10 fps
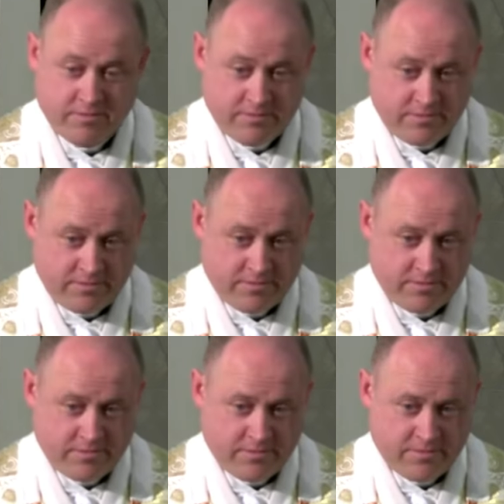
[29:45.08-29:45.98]

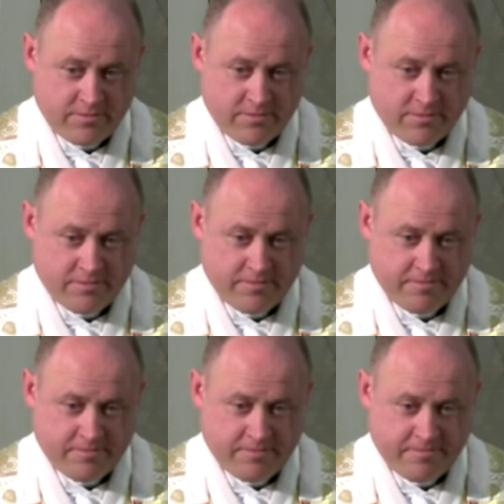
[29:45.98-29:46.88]

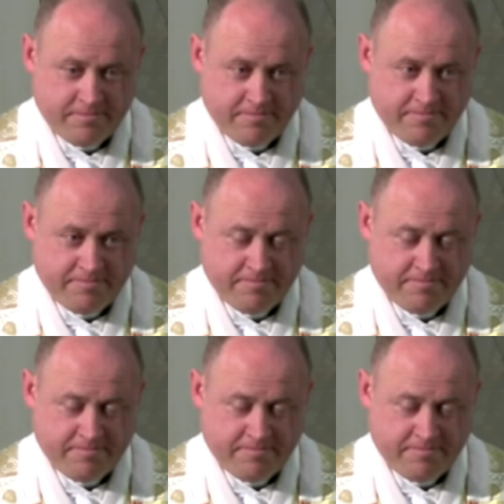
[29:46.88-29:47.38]
(no one is talking)